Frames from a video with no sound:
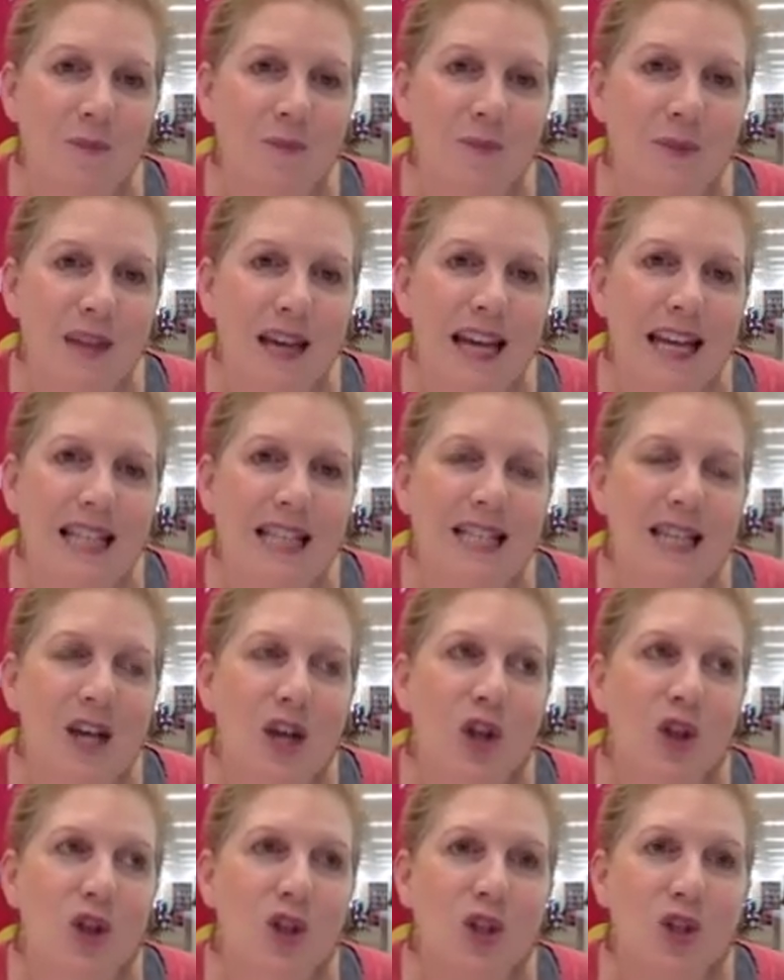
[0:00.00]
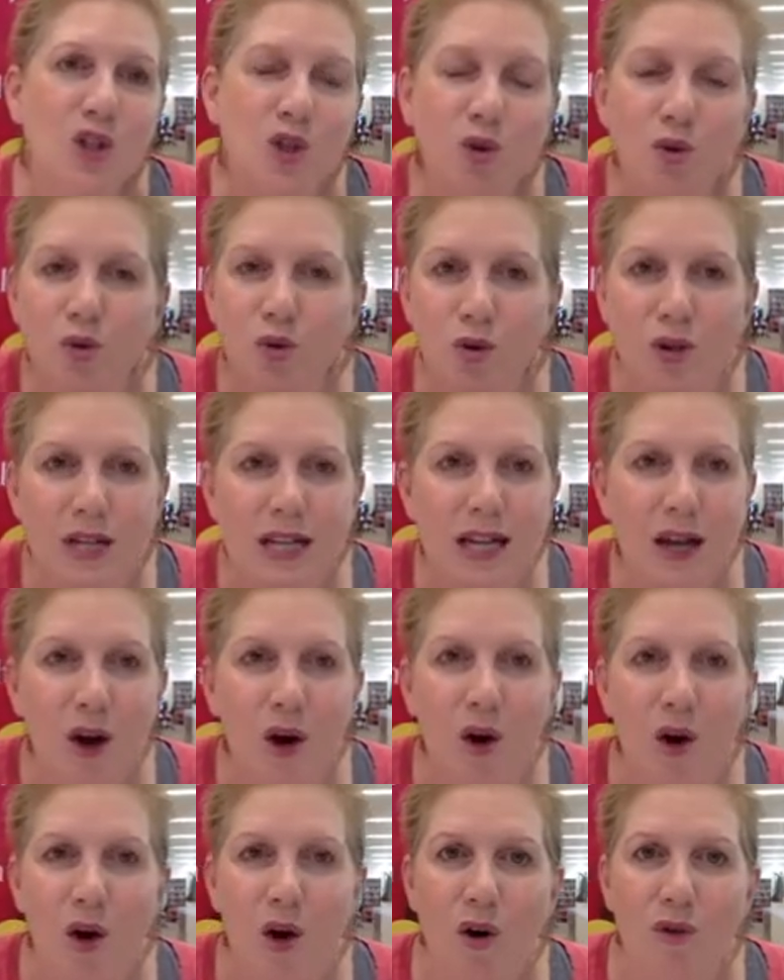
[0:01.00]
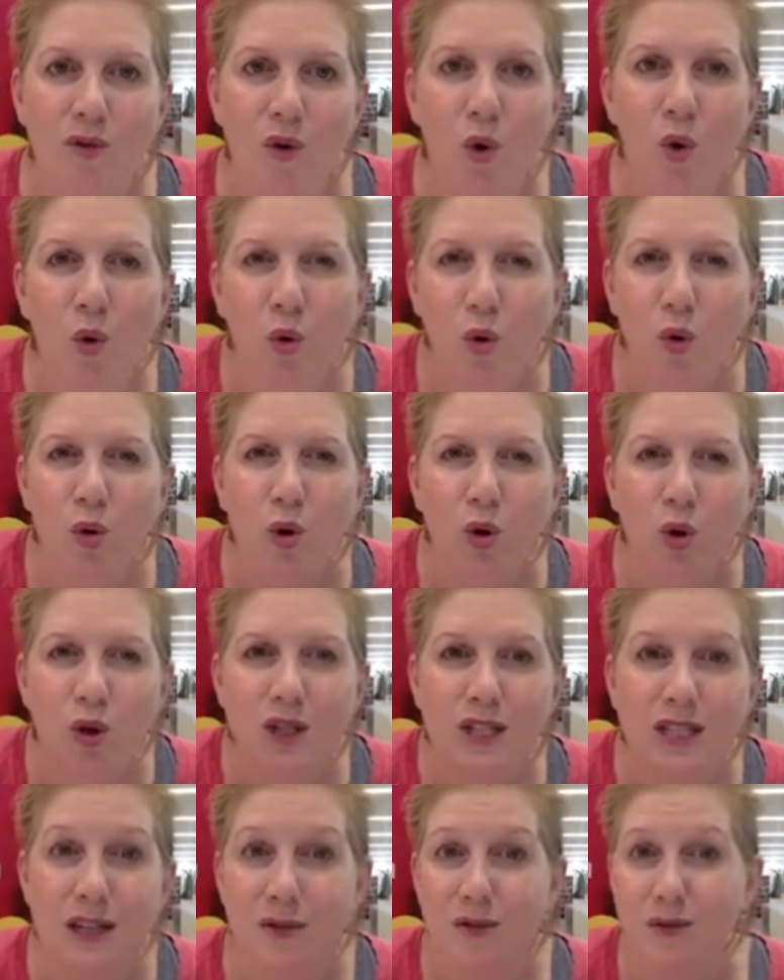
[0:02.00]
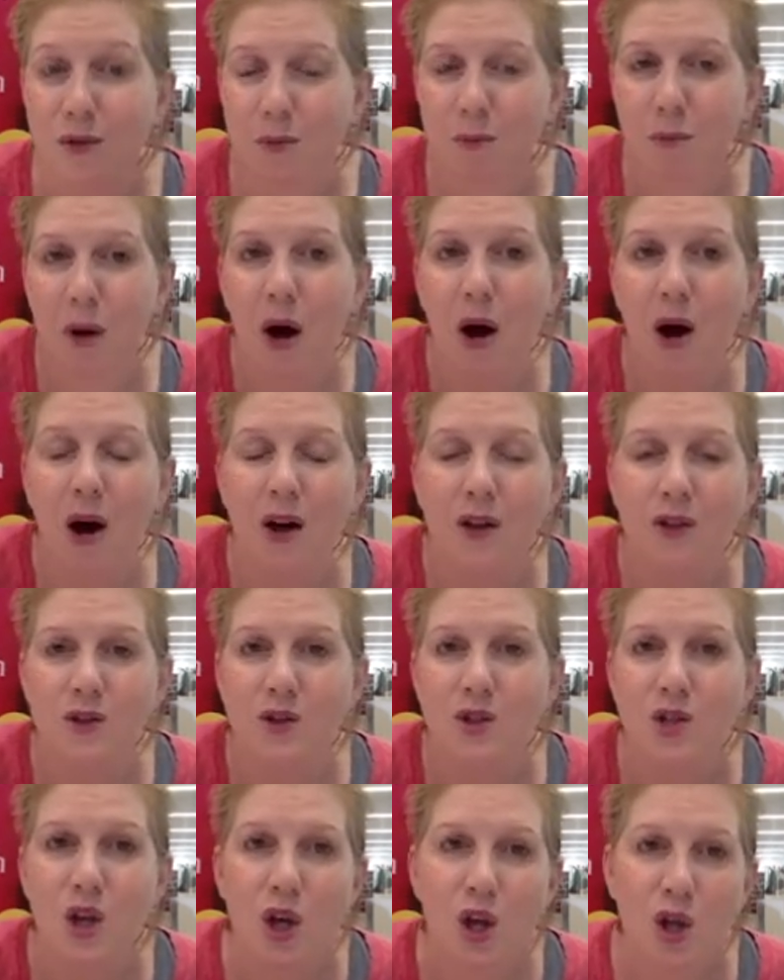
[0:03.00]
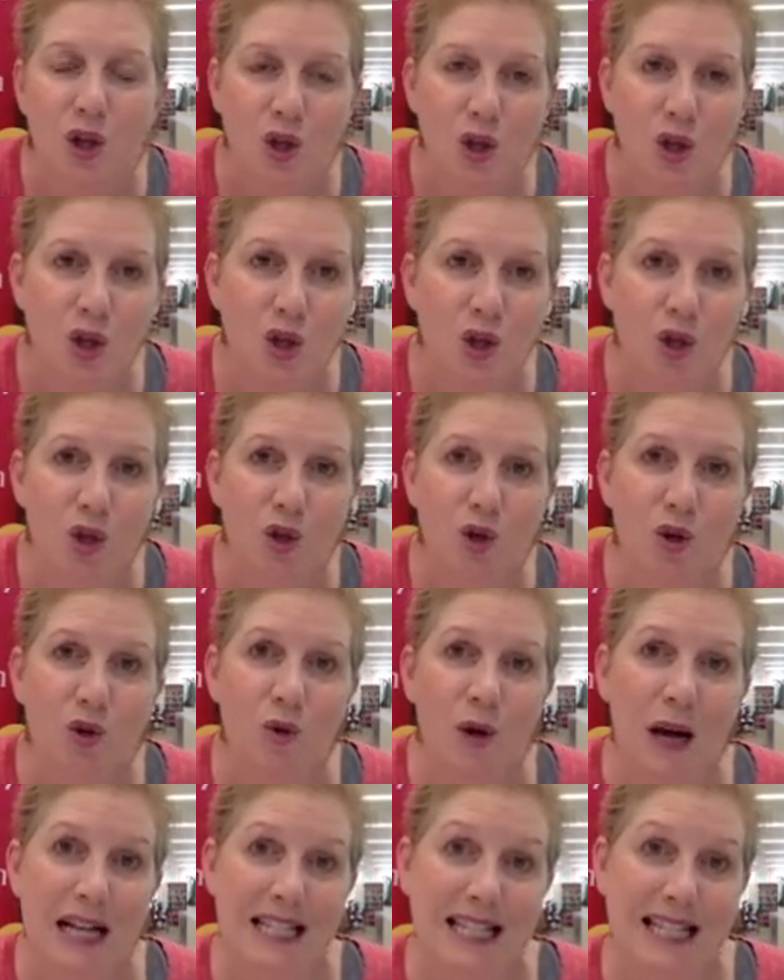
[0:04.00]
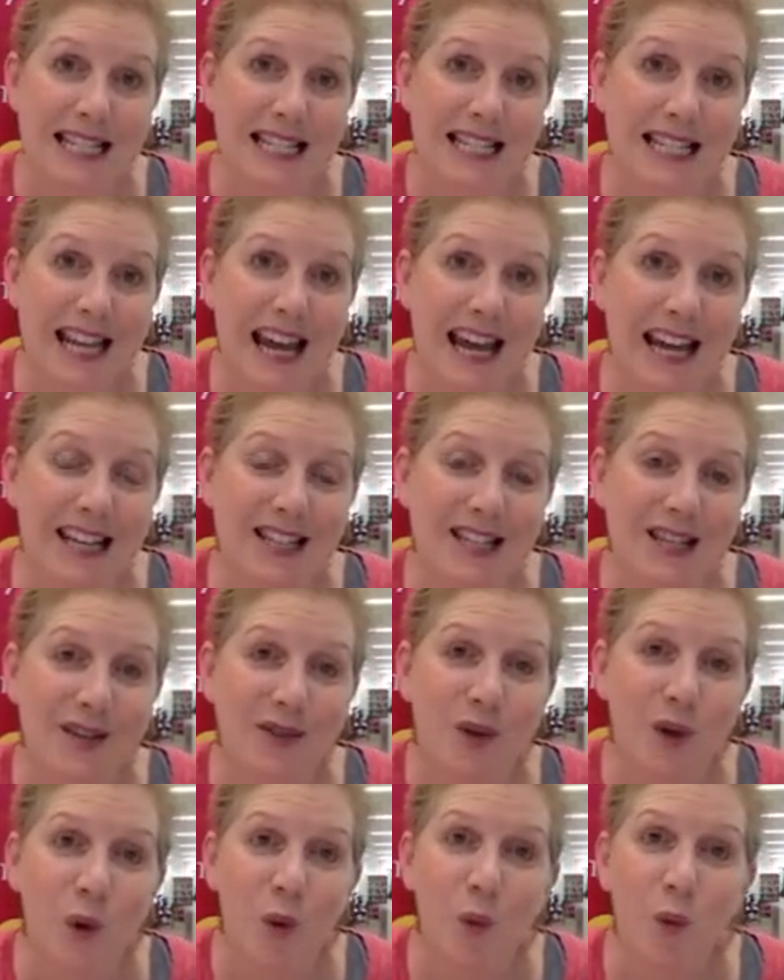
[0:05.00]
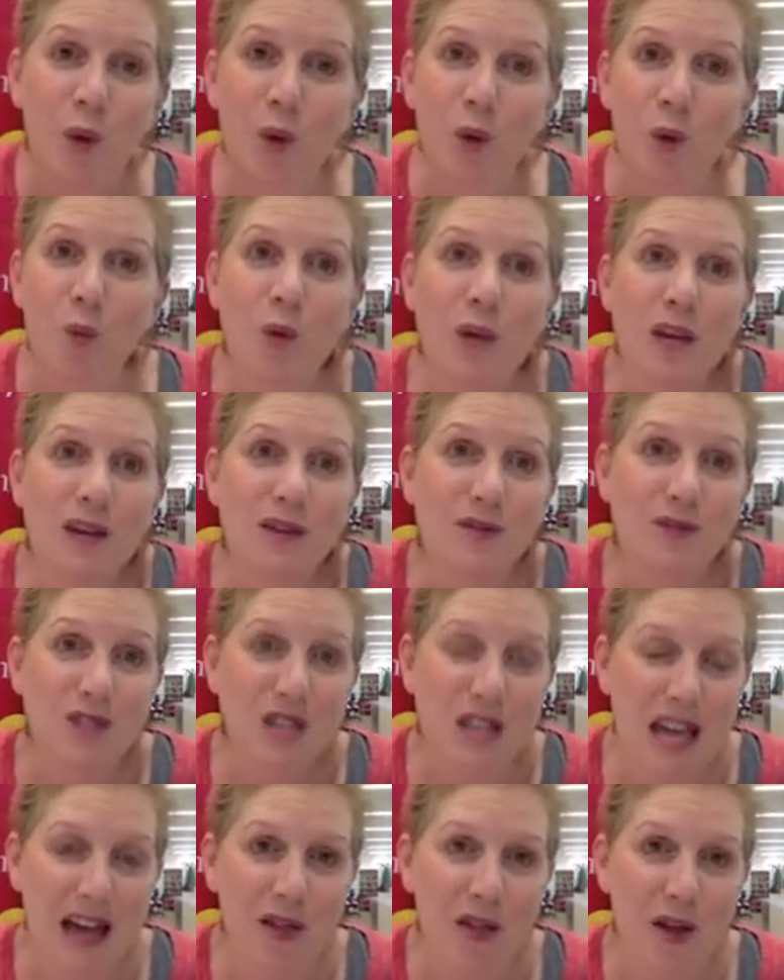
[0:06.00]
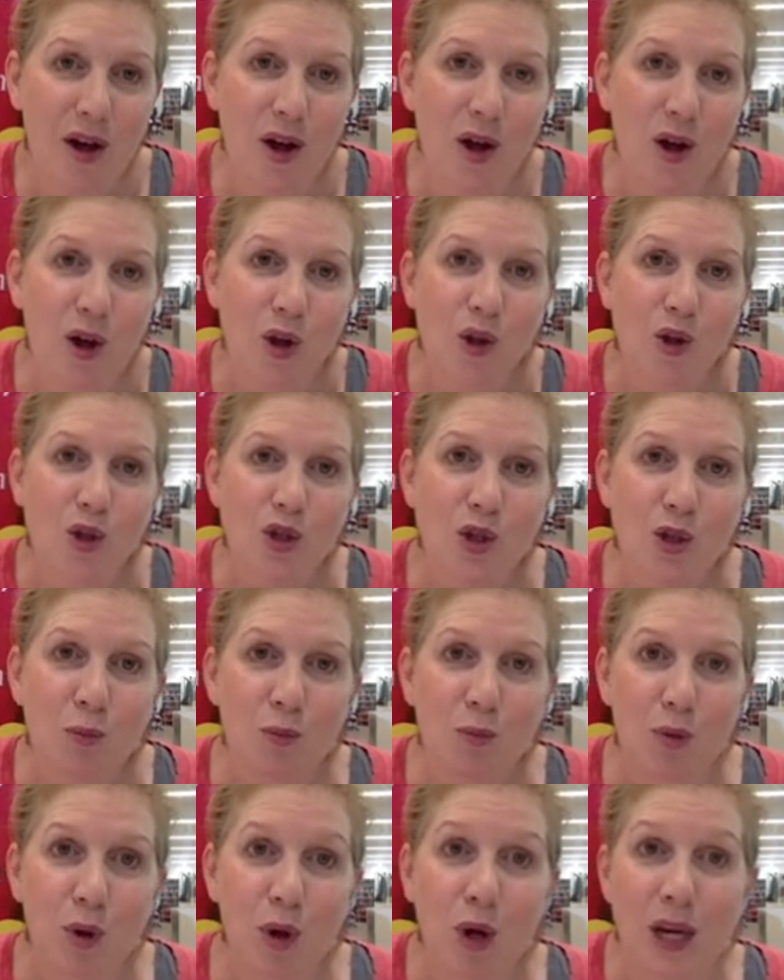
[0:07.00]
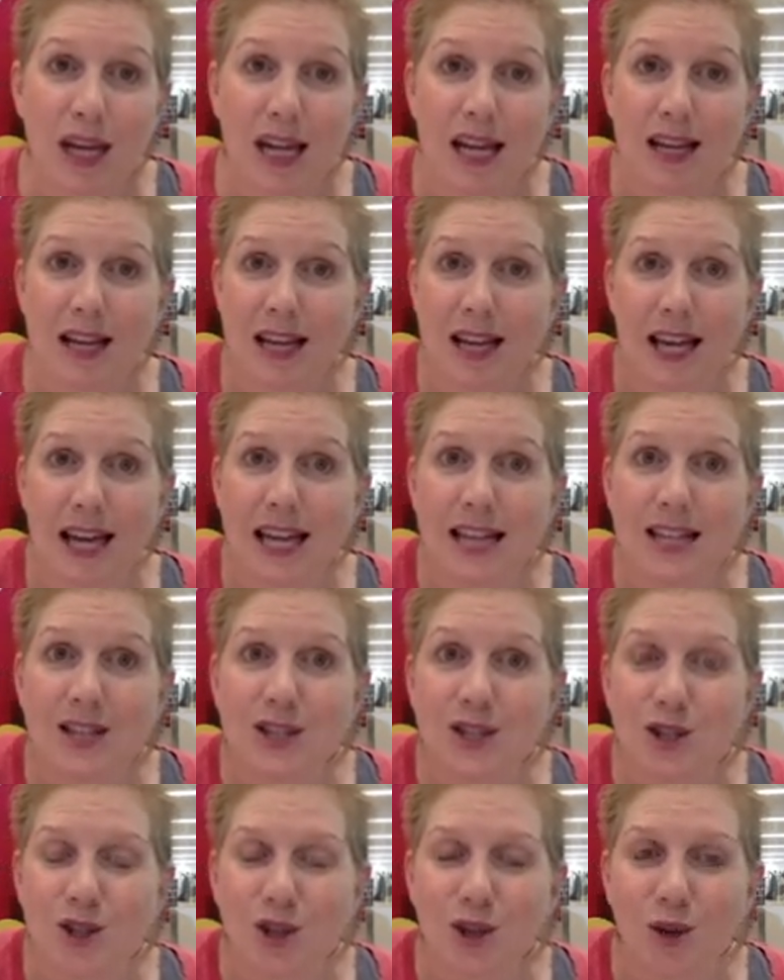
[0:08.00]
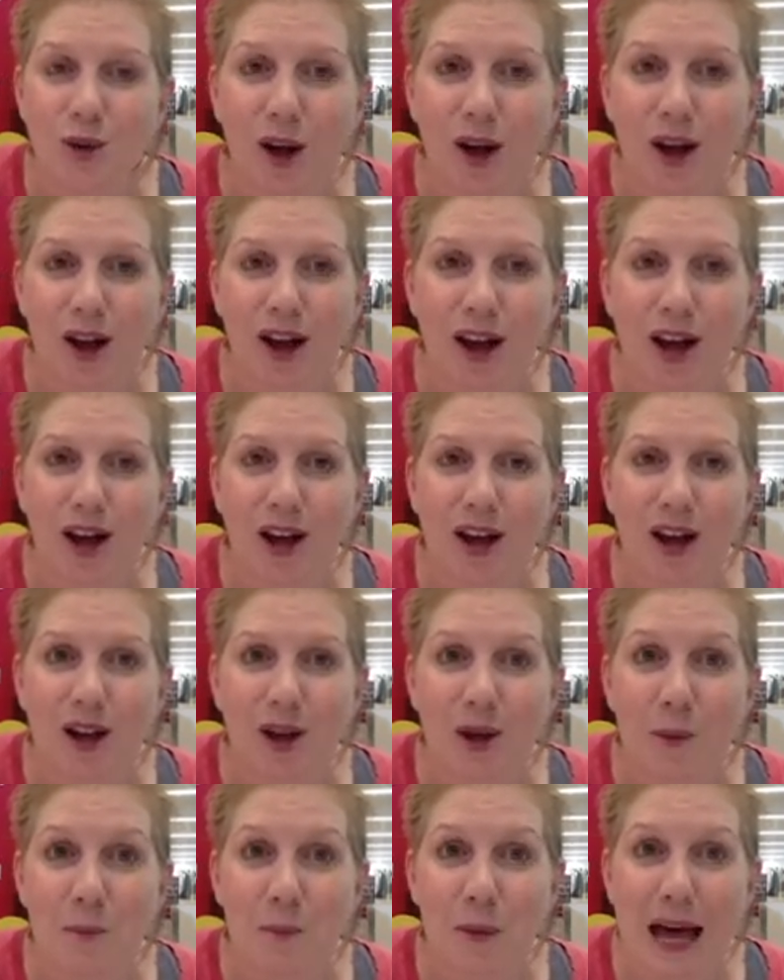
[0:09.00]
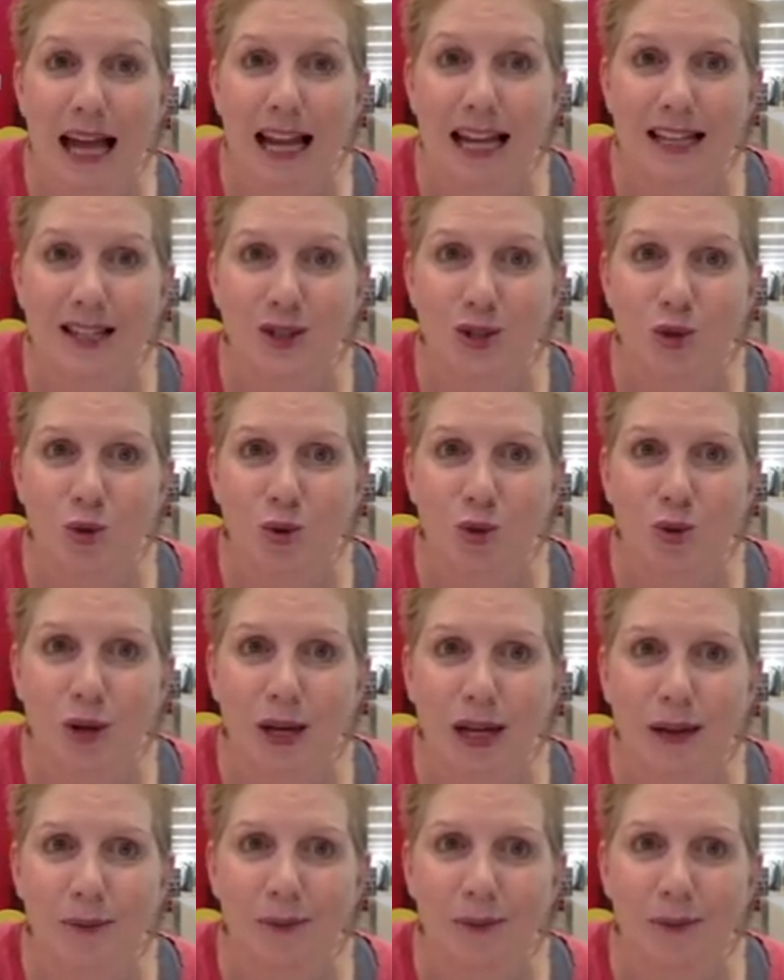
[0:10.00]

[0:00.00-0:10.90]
It's the story of all the different parts that you as a detective will weave together to put into a compelling story.